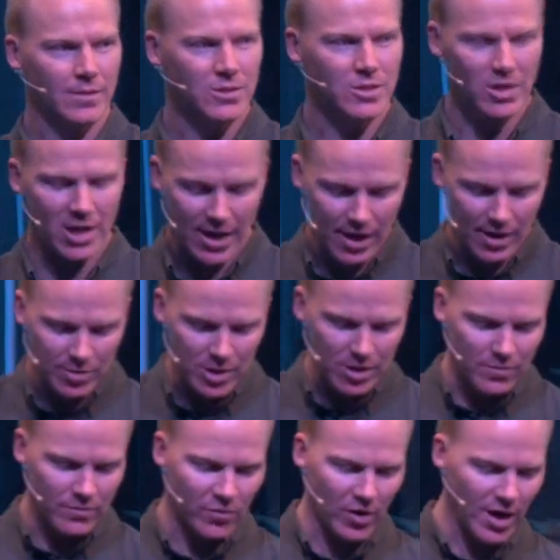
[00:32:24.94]
Today, I'm going to
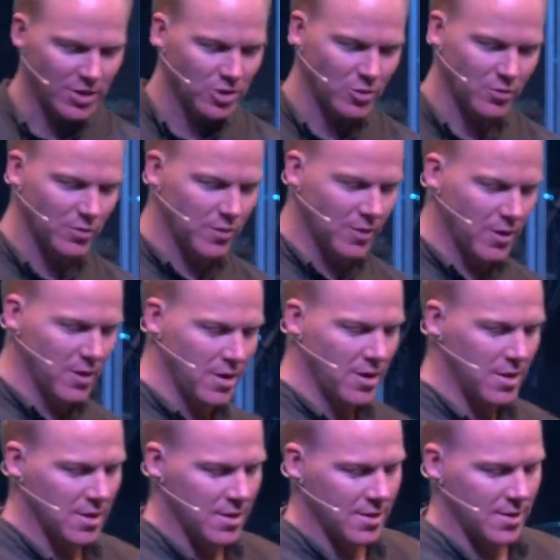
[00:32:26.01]
invite you.
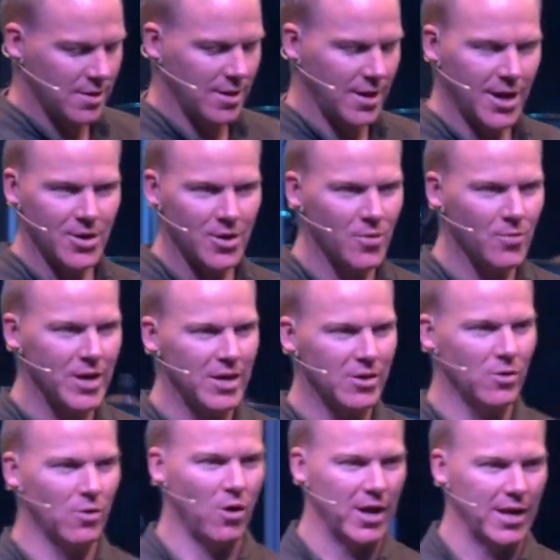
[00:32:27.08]
I know where
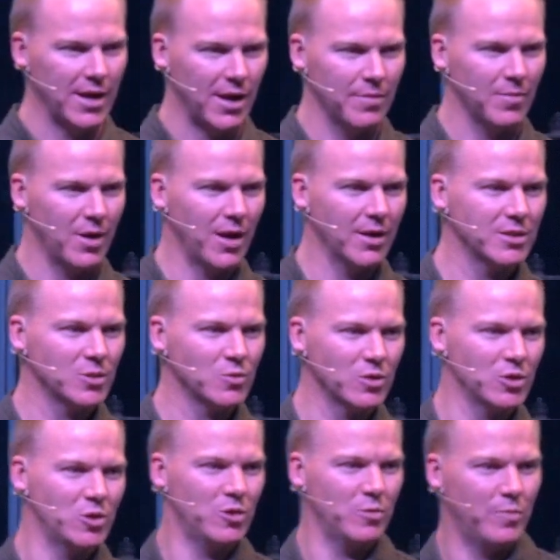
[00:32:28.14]
you are, and I just
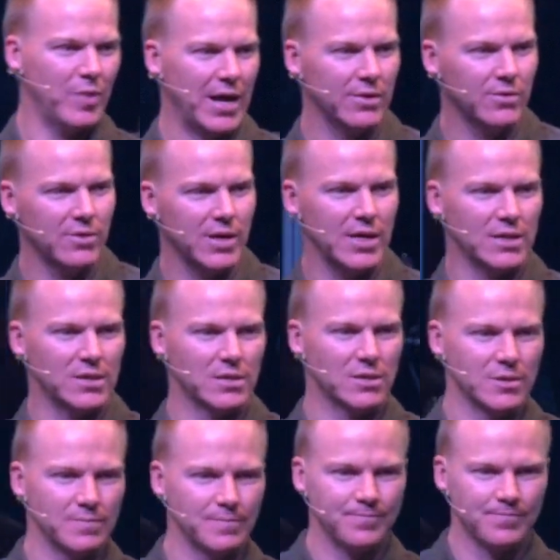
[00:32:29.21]
want you to bow your heads